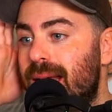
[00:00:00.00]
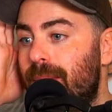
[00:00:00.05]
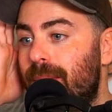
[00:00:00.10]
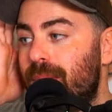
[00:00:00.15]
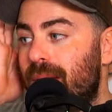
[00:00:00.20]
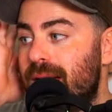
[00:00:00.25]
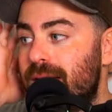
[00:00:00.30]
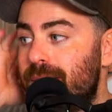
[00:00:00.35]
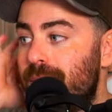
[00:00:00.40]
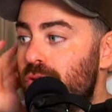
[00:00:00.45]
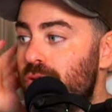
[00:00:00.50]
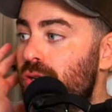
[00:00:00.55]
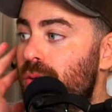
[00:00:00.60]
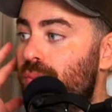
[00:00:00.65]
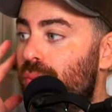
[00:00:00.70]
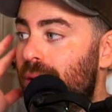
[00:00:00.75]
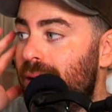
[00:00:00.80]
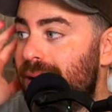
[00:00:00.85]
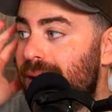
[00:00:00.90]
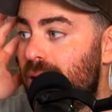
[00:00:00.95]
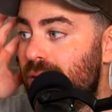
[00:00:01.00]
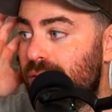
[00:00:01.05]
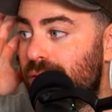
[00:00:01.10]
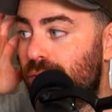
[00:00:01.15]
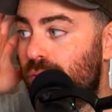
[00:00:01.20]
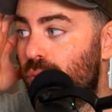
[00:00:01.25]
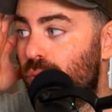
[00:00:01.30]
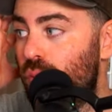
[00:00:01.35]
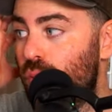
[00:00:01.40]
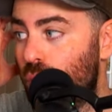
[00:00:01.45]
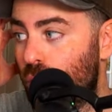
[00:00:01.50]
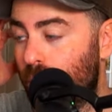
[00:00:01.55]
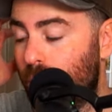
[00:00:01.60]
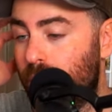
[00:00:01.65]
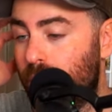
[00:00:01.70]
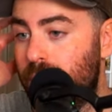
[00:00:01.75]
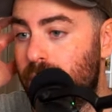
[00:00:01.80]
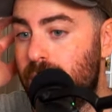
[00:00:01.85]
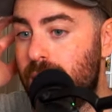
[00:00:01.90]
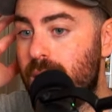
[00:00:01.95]
and especially breakdowns of the room
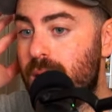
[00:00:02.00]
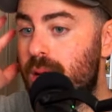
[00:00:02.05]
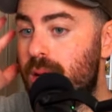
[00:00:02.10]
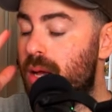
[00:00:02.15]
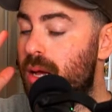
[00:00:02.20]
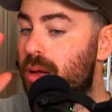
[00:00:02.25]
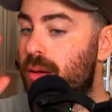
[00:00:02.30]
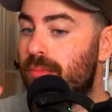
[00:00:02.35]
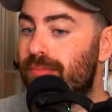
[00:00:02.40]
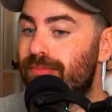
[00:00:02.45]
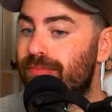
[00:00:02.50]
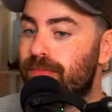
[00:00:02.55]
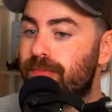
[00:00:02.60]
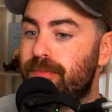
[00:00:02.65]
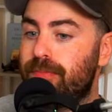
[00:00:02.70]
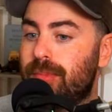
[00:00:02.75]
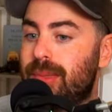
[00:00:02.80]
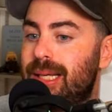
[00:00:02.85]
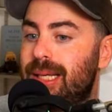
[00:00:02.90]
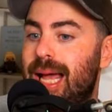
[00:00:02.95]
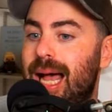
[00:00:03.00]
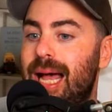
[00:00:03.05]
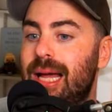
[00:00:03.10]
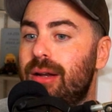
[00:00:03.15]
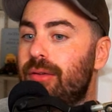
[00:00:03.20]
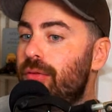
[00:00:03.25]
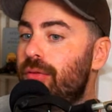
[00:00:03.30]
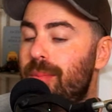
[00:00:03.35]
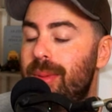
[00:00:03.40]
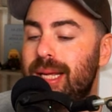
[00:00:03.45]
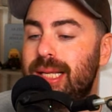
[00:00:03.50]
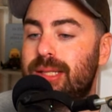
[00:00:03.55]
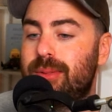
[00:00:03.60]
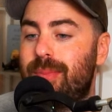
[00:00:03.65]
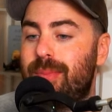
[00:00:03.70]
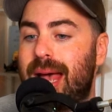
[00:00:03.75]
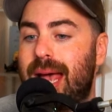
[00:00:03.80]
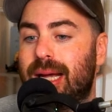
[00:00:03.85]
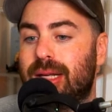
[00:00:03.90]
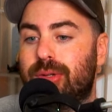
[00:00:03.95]
kind of a mixed
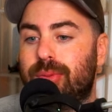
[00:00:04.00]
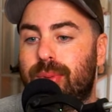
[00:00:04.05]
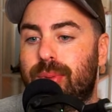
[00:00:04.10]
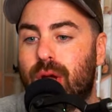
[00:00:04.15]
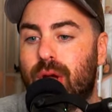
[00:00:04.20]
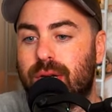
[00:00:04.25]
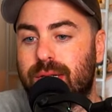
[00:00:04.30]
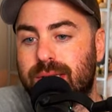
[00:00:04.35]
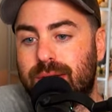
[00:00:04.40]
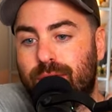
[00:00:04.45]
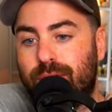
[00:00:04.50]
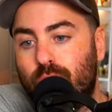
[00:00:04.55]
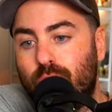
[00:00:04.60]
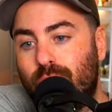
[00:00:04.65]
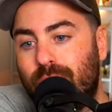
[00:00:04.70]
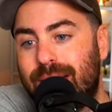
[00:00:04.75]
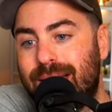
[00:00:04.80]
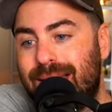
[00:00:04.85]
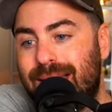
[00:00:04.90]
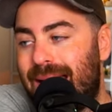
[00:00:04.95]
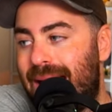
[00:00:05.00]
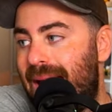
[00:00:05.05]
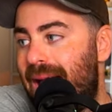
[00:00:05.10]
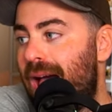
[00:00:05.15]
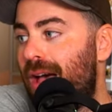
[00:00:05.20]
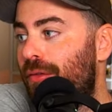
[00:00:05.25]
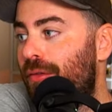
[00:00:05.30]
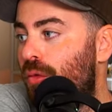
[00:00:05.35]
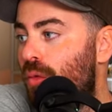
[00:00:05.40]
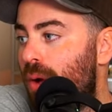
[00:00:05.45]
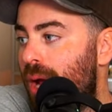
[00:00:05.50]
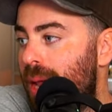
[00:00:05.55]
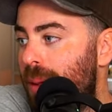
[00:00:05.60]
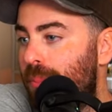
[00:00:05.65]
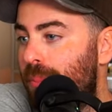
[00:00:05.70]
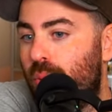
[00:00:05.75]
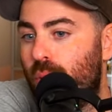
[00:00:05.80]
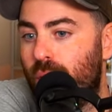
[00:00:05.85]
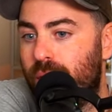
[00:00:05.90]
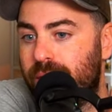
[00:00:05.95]
bag, to be honest. If you look at the halfway
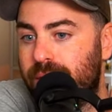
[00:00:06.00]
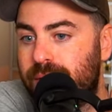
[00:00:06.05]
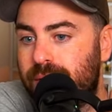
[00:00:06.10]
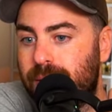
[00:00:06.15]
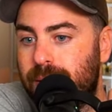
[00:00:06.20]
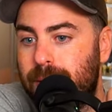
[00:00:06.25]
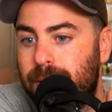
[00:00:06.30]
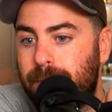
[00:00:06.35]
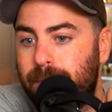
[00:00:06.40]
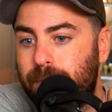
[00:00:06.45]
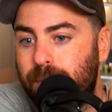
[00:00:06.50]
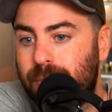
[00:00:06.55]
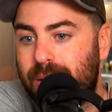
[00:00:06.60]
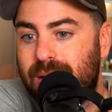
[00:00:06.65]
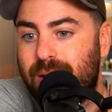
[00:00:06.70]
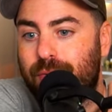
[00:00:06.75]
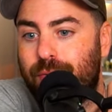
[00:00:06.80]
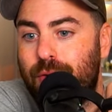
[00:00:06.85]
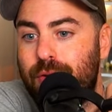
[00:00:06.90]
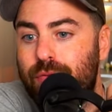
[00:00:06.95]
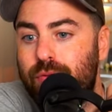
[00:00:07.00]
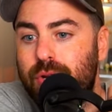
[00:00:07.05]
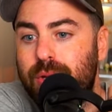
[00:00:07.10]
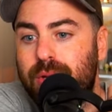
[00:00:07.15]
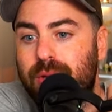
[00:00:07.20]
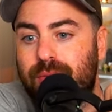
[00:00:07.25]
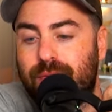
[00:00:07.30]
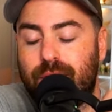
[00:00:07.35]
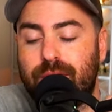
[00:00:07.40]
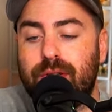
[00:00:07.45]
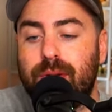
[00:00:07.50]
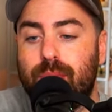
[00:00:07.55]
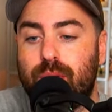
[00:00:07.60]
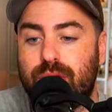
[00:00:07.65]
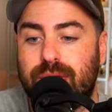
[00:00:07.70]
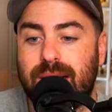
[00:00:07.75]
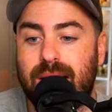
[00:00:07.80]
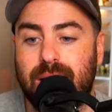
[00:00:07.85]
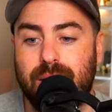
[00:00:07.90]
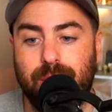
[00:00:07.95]
point, at the 50,
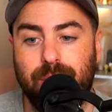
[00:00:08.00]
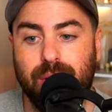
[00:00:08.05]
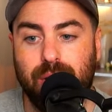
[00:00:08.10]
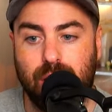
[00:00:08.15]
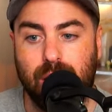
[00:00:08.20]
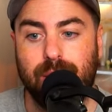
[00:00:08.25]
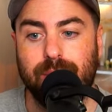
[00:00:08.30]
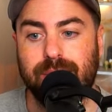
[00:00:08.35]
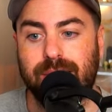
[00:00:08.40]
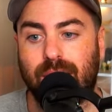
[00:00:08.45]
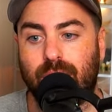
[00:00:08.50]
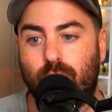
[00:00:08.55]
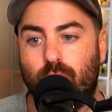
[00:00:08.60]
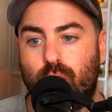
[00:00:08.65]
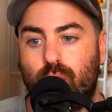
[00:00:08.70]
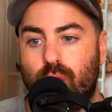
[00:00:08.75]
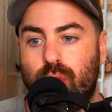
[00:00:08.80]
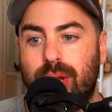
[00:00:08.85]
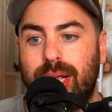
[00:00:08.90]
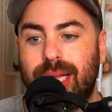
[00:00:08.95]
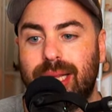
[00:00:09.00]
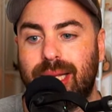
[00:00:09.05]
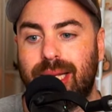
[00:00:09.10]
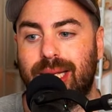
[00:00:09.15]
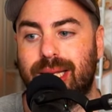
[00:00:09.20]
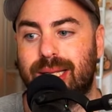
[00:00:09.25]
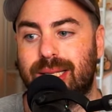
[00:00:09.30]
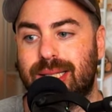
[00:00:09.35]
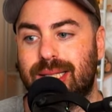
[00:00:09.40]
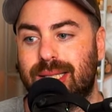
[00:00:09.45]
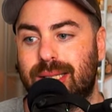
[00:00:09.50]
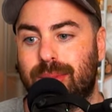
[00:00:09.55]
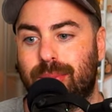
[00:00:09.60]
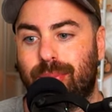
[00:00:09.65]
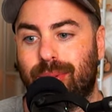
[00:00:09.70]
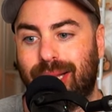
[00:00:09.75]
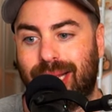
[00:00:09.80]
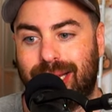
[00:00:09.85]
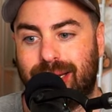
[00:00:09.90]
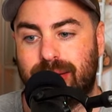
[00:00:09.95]
50%, it becomes like really
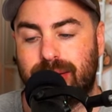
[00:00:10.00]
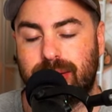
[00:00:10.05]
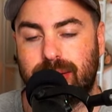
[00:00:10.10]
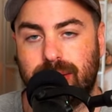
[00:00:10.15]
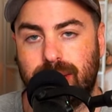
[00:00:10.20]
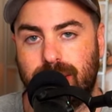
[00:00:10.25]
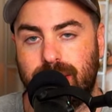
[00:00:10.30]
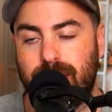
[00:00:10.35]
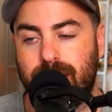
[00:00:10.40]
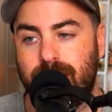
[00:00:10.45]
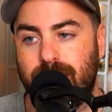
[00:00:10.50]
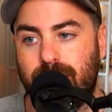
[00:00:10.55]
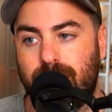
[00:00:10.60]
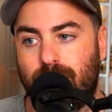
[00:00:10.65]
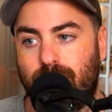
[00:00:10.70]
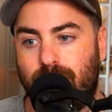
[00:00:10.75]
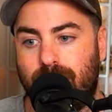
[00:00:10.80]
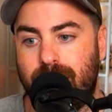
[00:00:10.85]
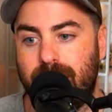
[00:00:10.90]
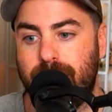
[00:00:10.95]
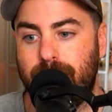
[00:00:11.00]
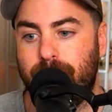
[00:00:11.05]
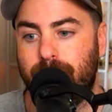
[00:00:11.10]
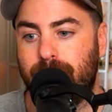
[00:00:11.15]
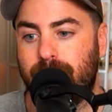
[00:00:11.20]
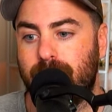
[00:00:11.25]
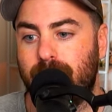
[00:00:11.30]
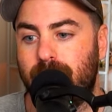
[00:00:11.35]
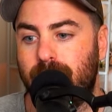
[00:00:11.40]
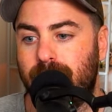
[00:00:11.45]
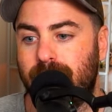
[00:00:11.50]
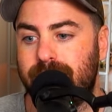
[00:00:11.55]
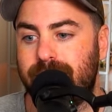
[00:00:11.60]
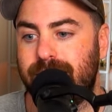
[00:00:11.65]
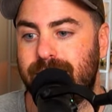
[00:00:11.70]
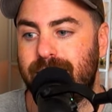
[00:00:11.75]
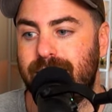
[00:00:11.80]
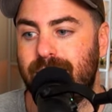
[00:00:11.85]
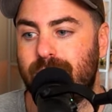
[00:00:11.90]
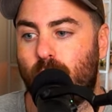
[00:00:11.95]
split, right?
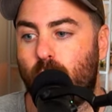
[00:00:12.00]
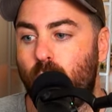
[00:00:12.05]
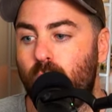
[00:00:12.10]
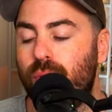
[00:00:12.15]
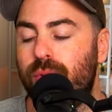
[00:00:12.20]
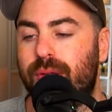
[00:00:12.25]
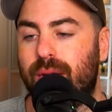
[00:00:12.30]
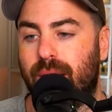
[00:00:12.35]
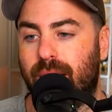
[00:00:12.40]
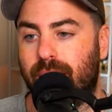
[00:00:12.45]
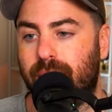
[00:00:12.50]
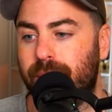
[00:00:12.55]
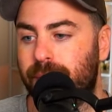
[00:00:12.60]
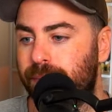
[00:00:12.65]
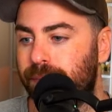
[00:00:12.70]
Let's see the whole thing.